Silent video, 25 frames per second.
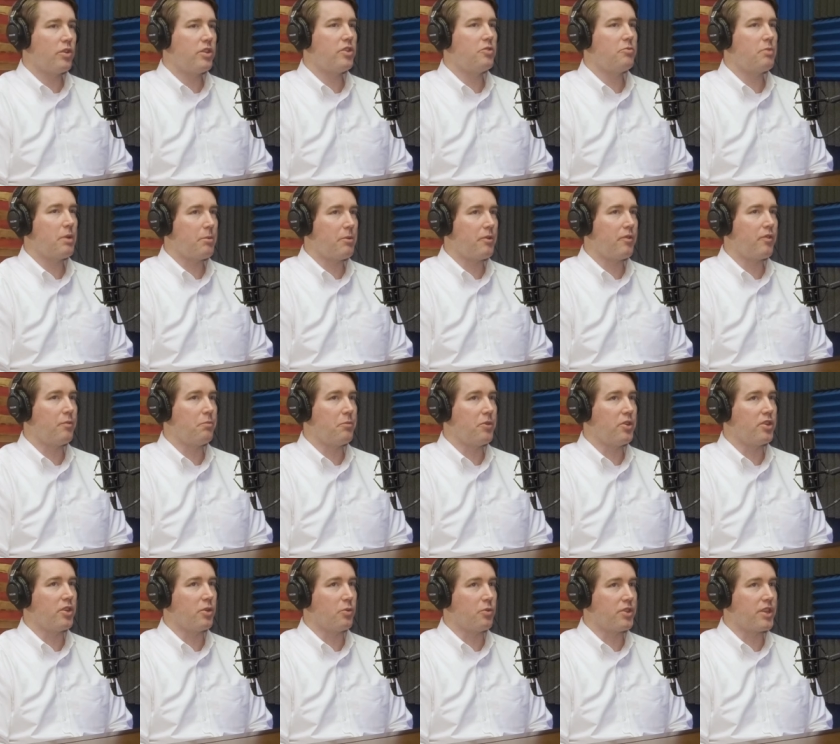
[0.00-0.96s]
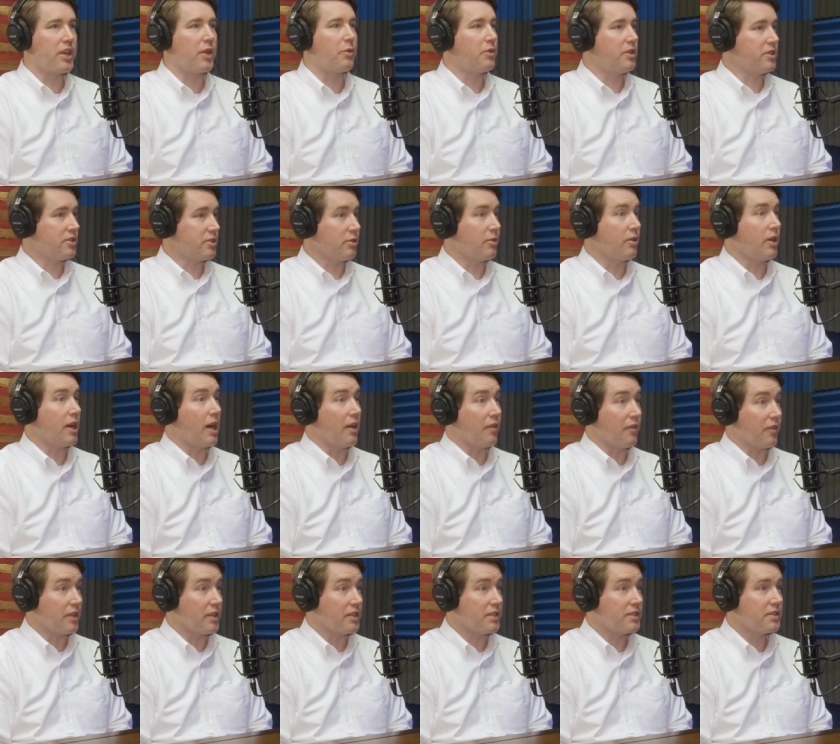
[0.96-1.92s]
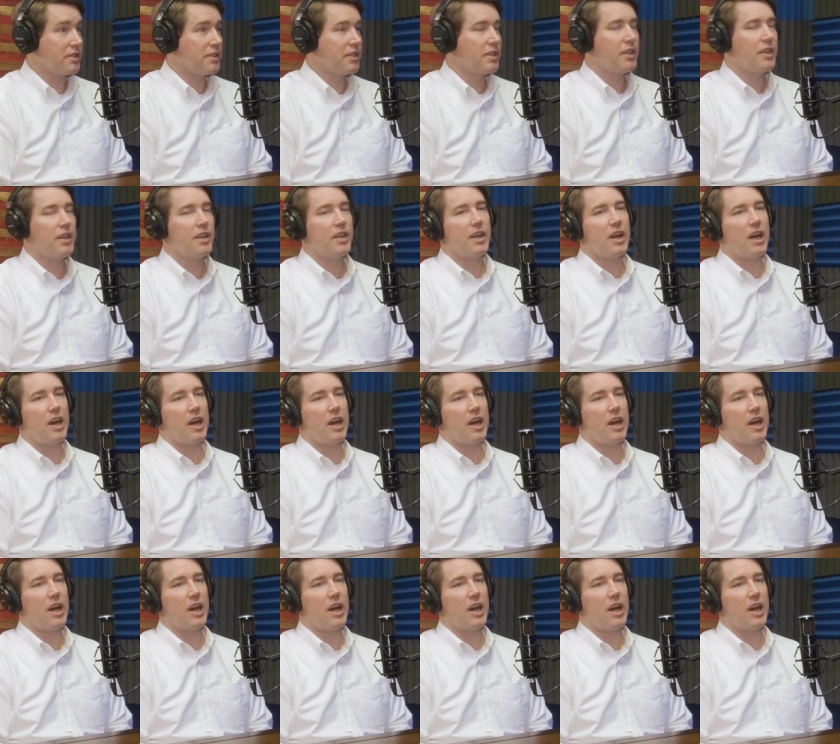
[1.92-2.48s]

that may be familiar with that regional office, right?